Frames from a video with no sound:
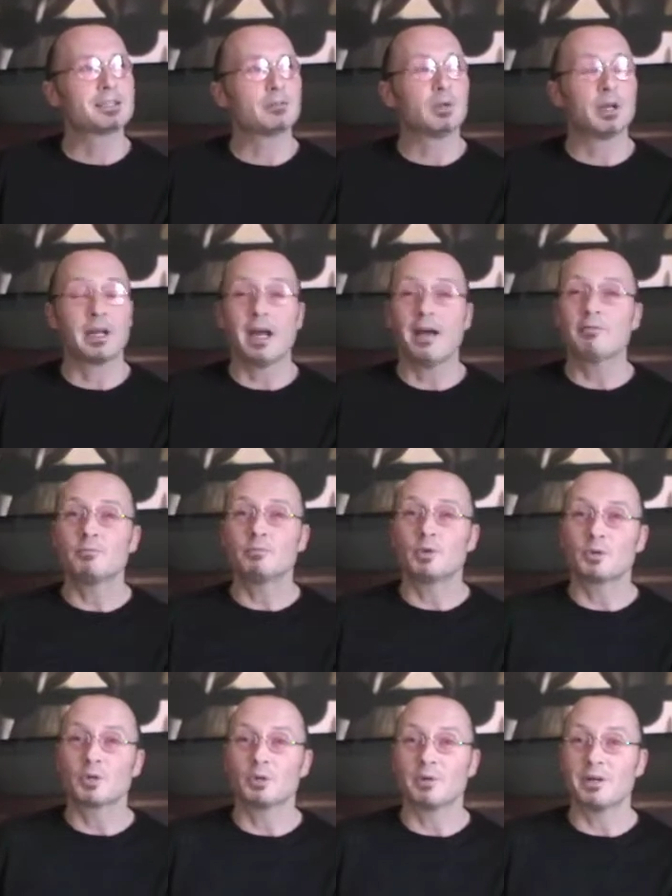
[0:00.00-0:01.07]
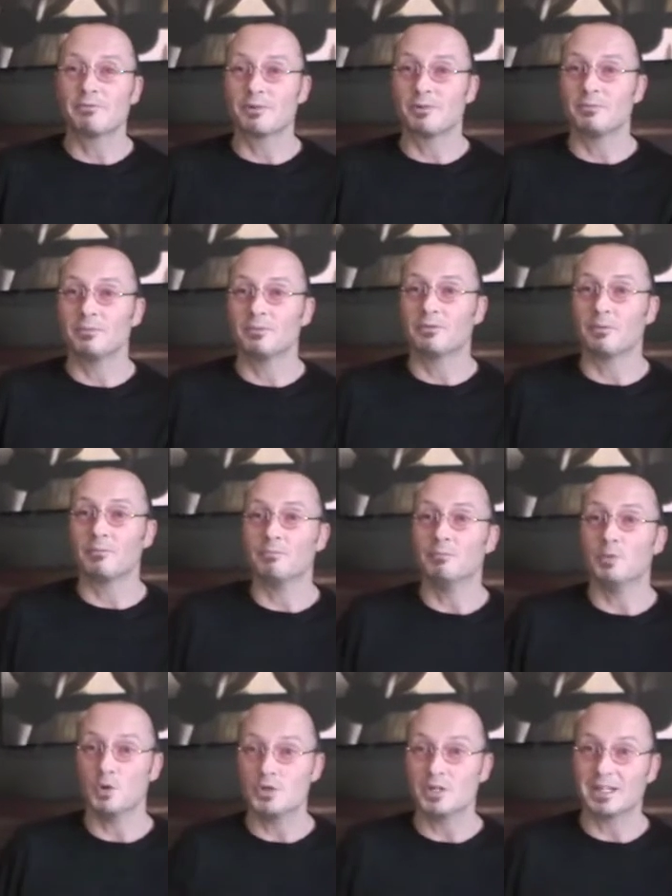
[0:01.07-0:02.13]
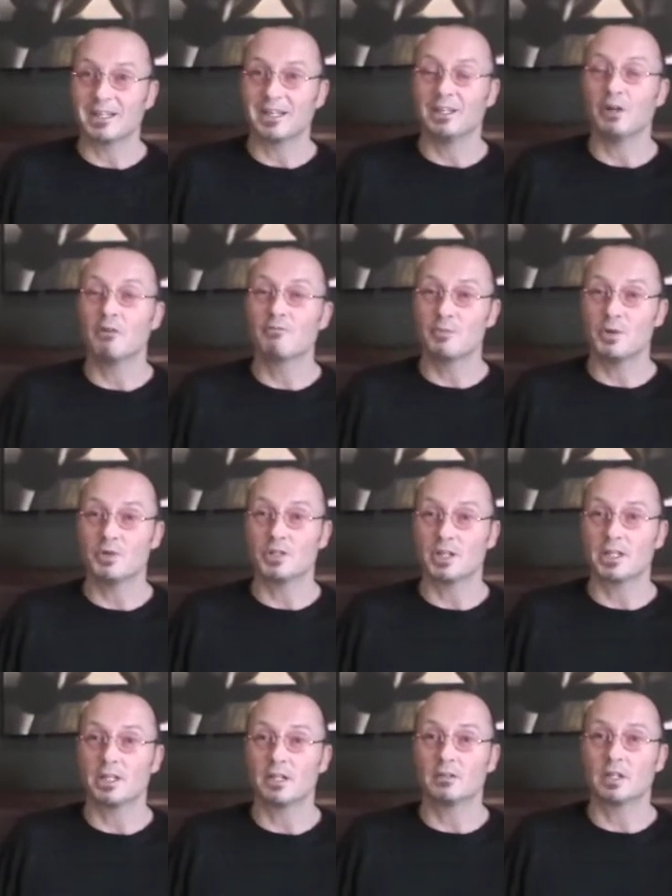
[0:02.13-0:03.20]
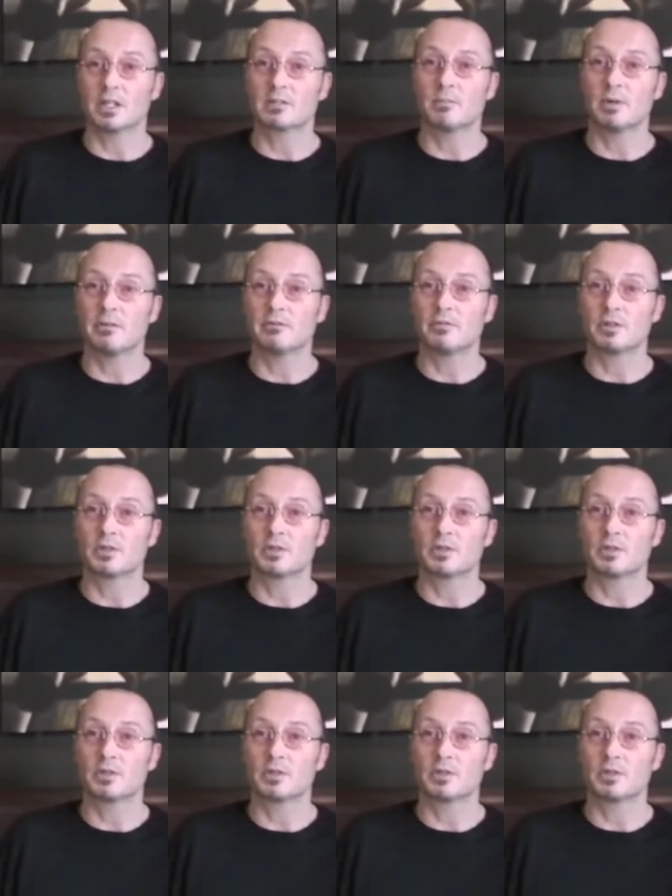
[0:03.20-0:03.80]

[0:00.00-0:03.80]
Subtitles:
well, I haven't broken away from music. I love music, you know. That's my